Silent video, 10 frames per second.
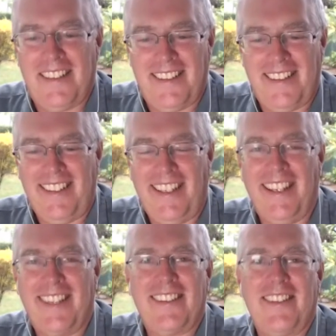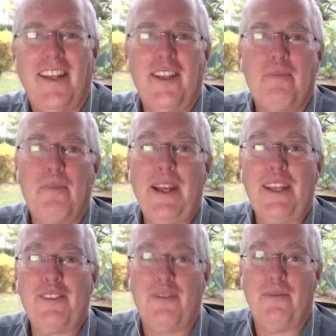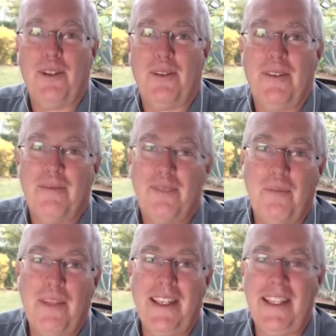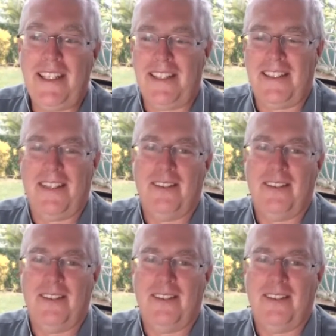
Yeah, it's a nice break from the heat.